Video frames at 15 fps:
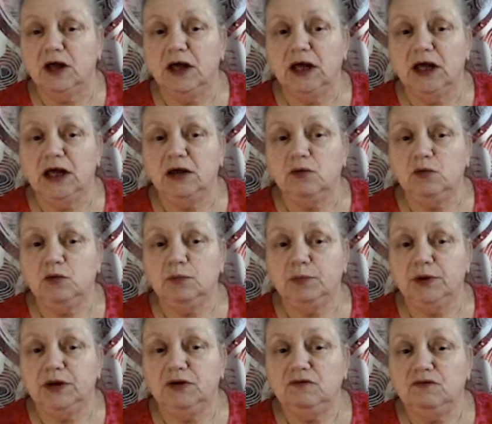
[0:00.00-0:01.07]
it would be
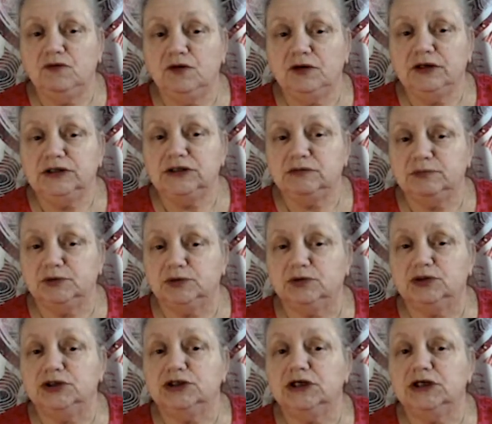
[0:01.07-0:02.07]
advisable to